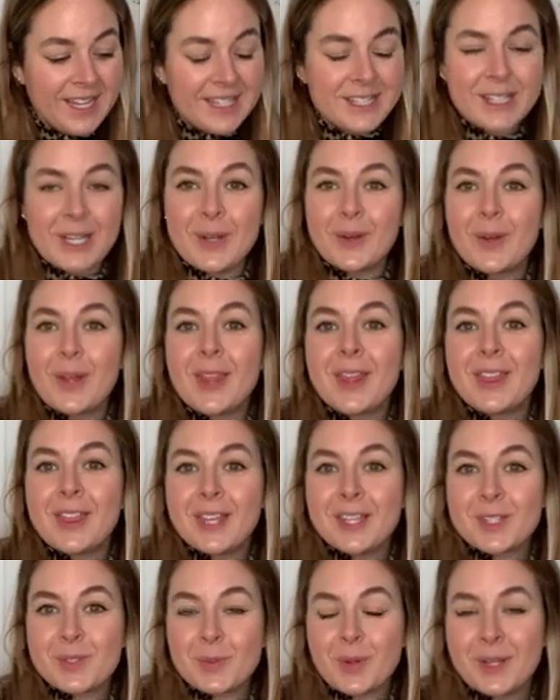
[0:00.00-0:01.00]
So
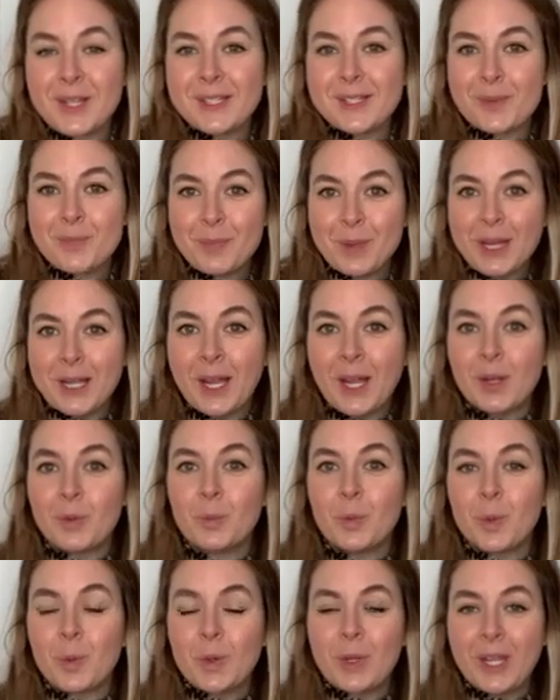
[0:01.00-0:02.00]
this one is a bit like
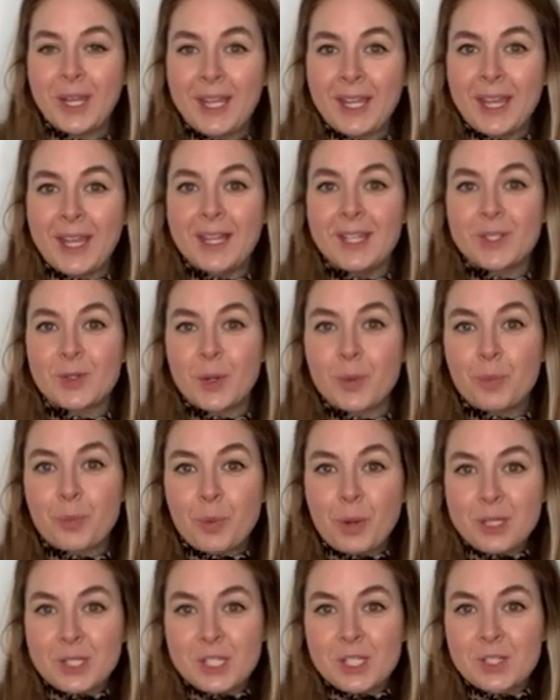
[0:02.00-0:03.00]
walking into a
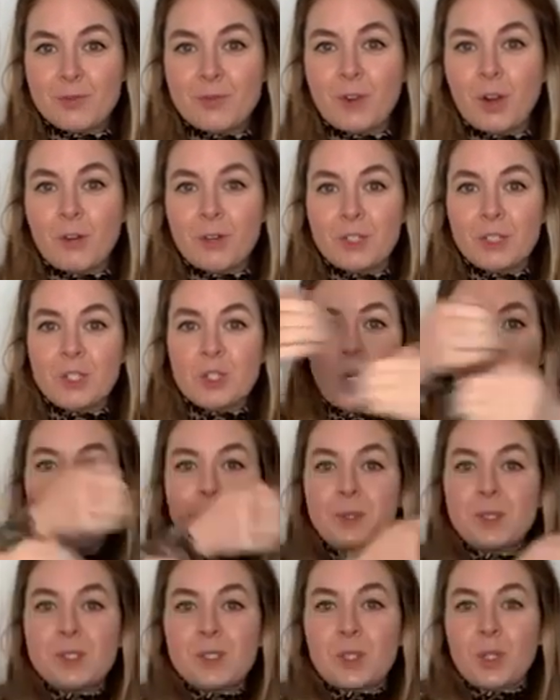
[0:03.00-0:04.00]
British florist shop
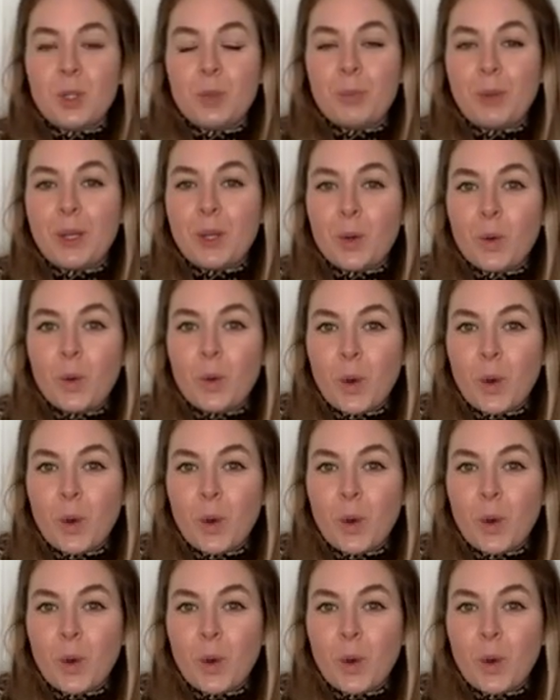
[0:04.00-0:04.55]
and scooping